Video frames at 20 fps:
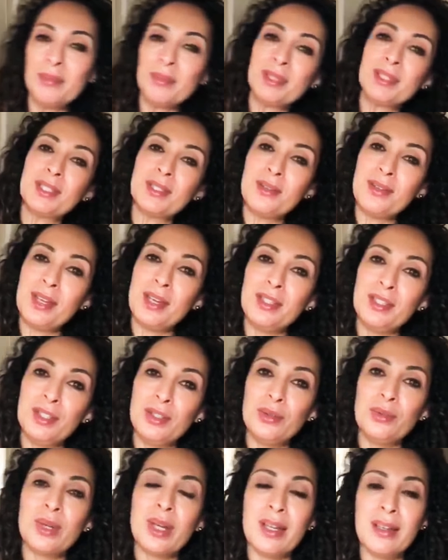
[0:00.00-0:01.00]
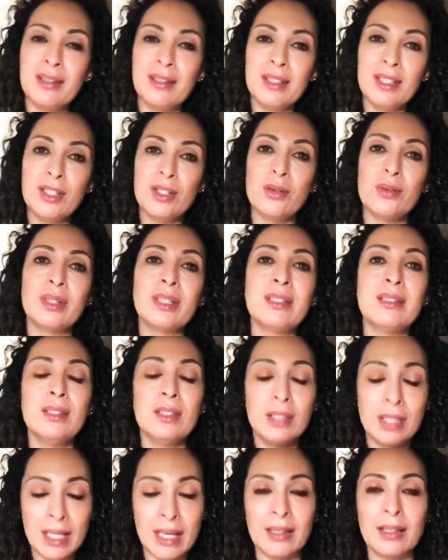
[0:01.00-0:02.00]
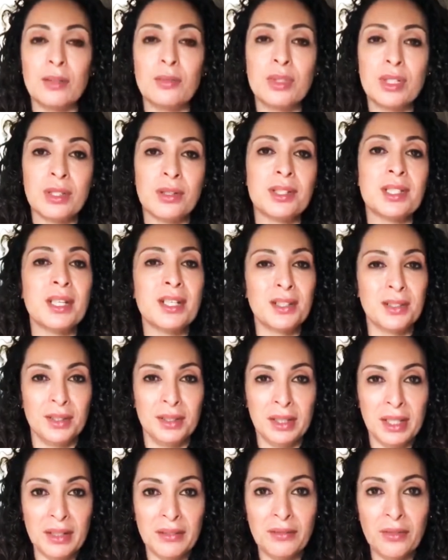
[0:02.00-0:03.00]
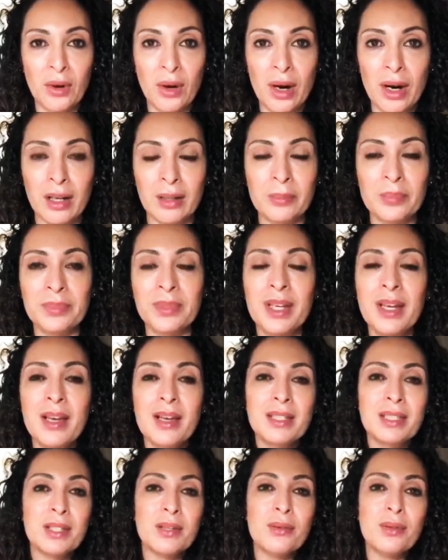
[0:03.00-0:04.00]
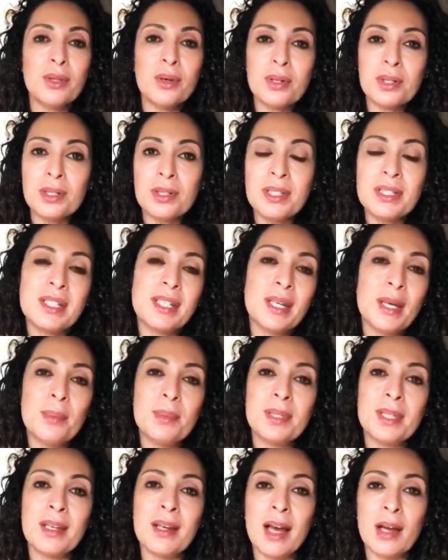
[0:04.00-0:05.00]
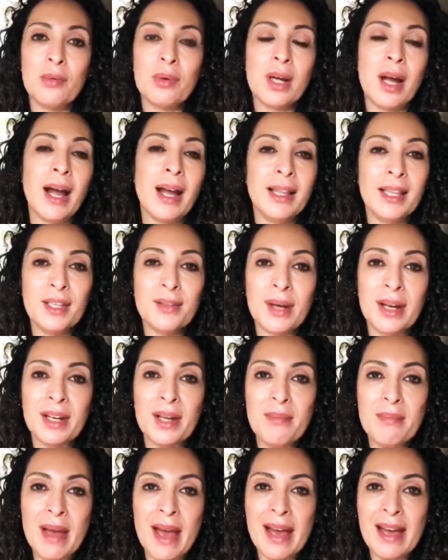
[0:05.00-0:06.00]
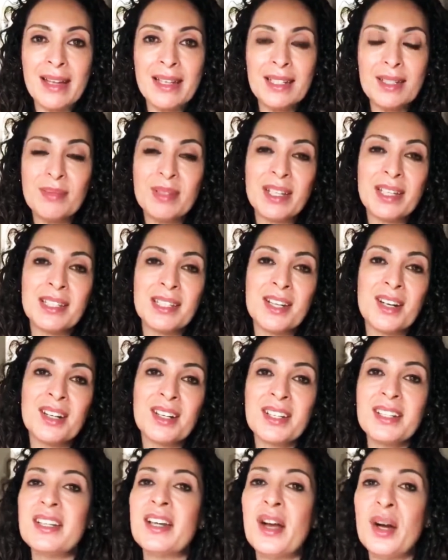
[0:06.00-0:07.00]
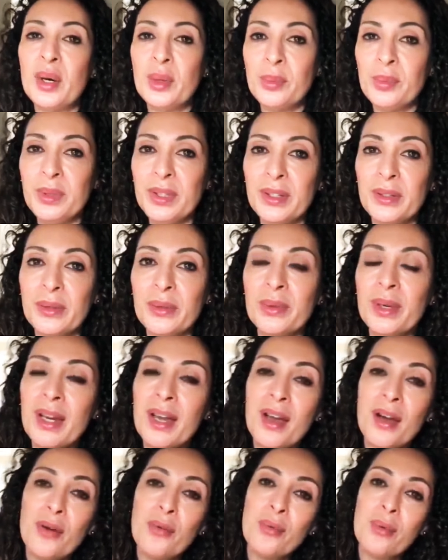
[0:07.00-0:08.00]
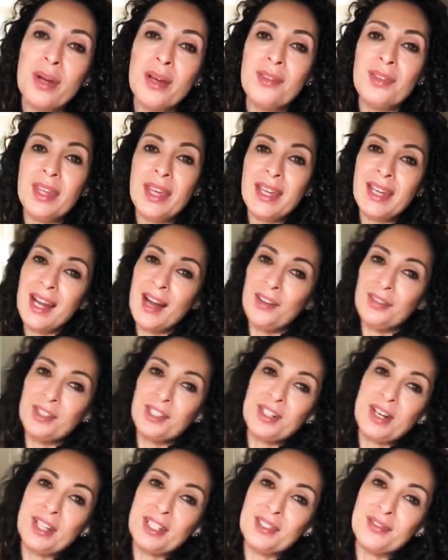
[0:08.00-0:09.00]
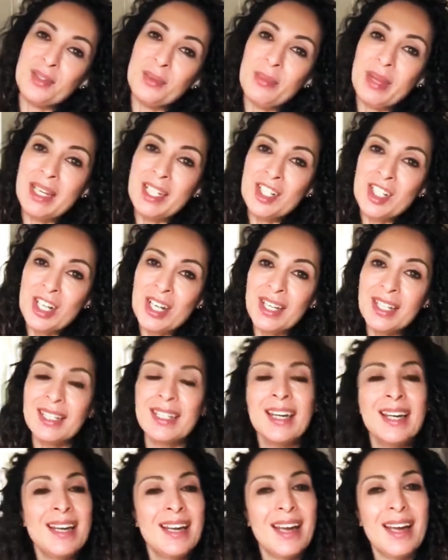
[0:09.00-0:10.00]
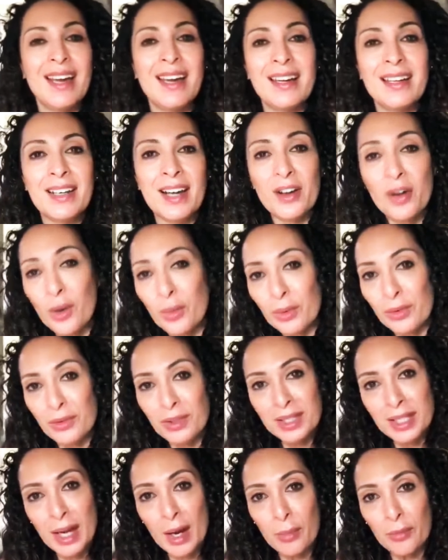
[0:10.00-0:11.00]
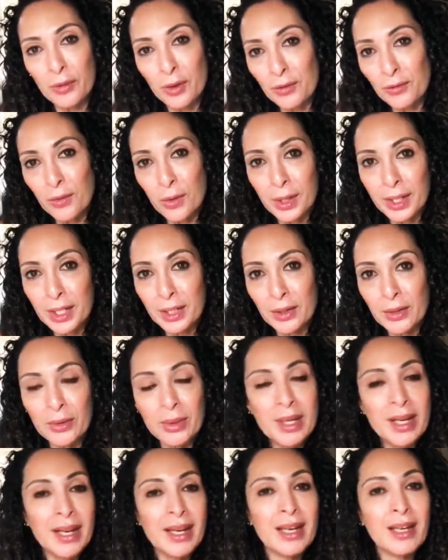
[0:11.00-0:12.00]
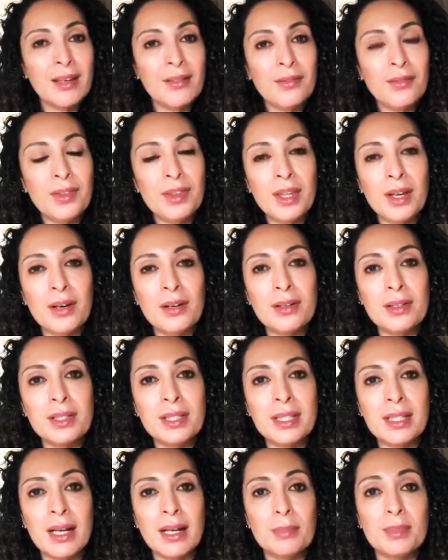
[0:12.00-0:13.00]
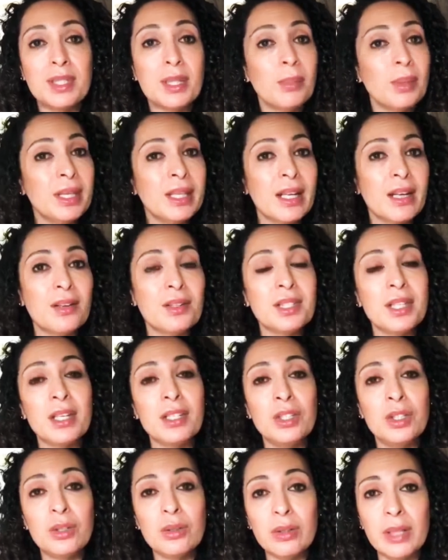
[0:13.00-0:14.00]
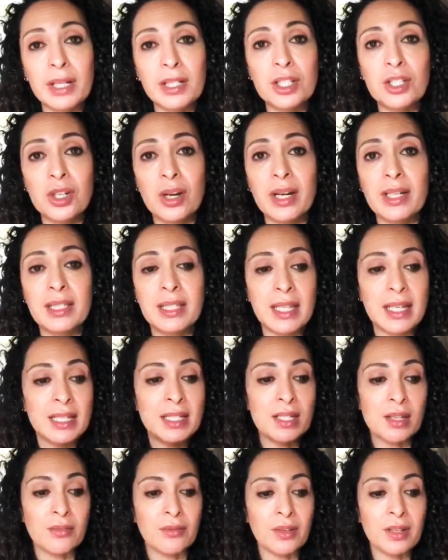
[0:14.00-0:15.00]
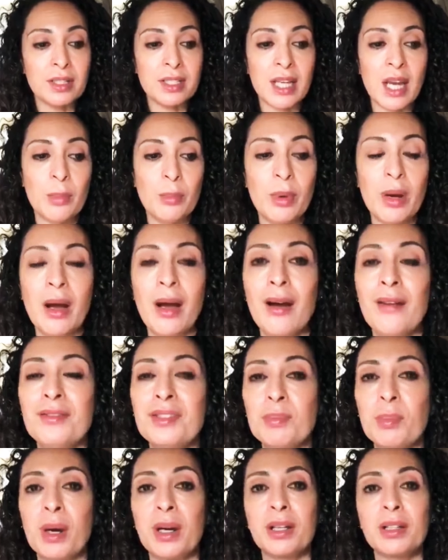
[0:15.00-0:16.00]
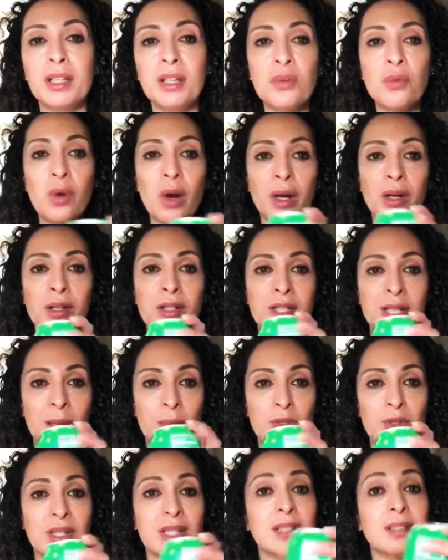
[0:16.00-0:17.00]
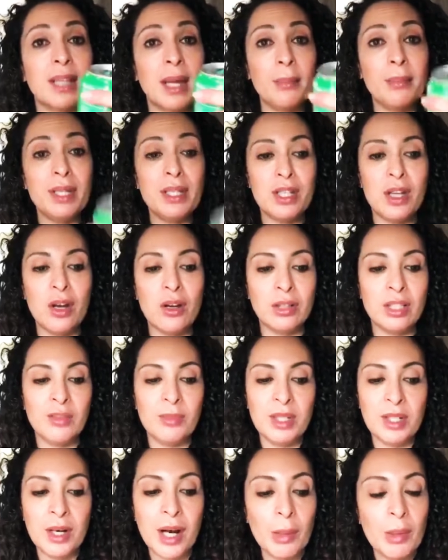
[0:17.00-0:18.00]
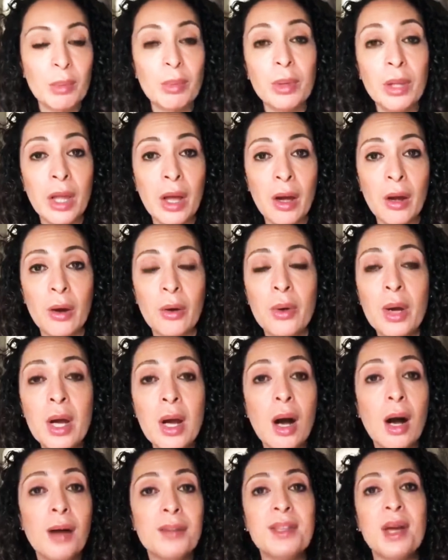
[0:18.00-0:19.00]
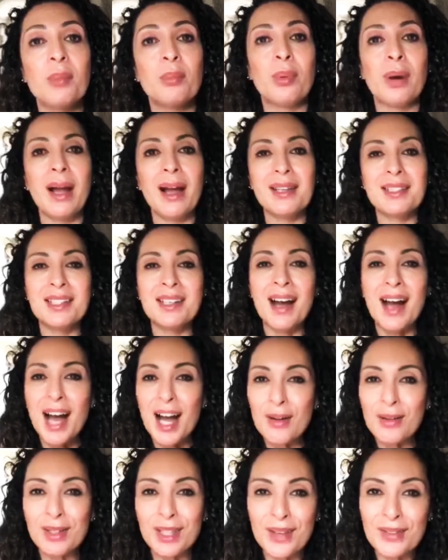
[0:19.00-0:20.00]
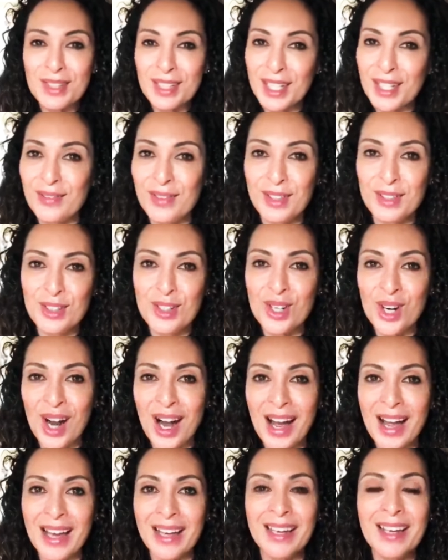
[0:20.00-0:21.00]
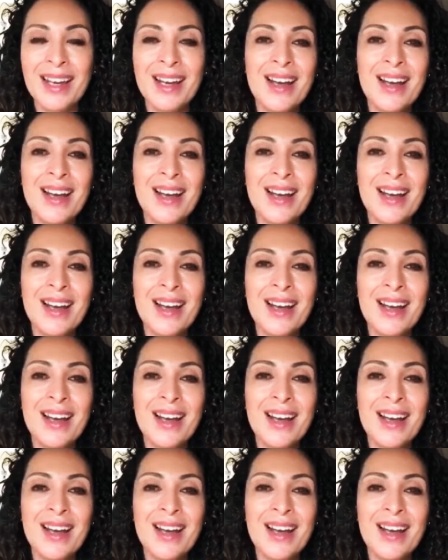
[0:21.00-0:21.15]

So that you can, get the results that you're looking for. So those are the tips that I would highly recommend because they are going to help you with a healthy transformation. And I hope it was helpful for you. If there's something else that you like to try, say a different type of sparkling water type drink, let me know. Leave me a comment below on that brand, and I would love to give it a try